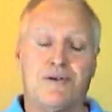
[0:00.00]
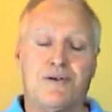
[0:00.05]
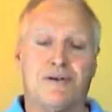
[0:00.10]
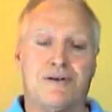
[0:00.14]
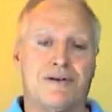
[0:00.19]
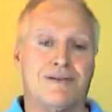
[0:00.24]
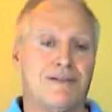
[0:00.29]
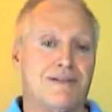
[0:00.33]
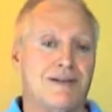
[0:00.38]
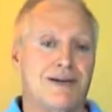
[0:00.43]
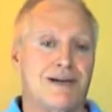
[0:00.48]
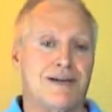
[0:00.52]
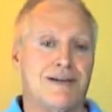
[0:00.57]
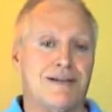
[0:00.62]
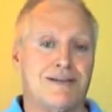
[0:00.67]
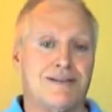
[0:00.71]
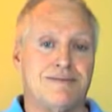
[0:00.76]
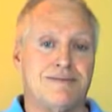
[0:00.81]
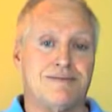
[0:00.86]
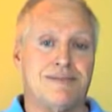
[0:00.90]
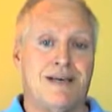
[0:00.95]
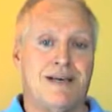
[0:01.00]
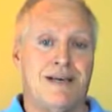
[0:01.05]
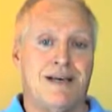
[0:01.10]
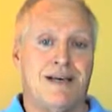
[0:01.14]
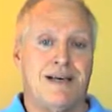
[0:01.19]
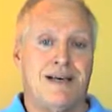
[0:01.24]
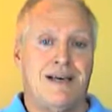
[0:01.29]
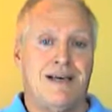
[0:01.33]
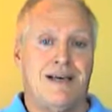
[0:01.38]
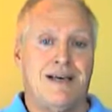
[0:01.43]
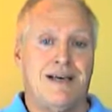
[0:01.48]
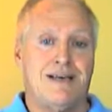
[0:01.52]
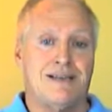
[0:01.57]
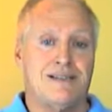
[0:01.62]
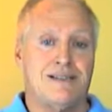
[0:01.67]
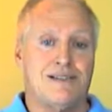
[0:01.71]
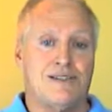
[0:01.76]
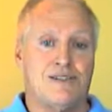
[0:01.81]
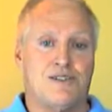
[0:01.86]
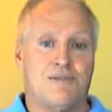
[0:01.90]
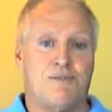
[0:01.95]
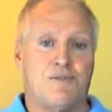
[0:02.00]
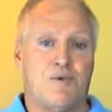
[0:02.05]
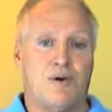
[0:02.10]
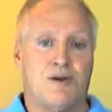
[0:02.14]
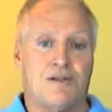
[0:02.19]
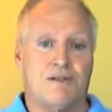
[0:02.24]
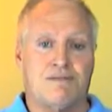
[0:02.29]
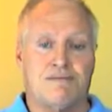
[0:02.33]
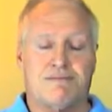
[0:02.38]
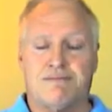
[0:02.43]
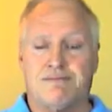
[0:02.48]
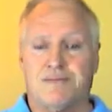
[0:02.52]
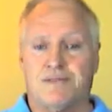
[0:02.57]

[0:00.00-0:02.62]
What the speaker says: or as the support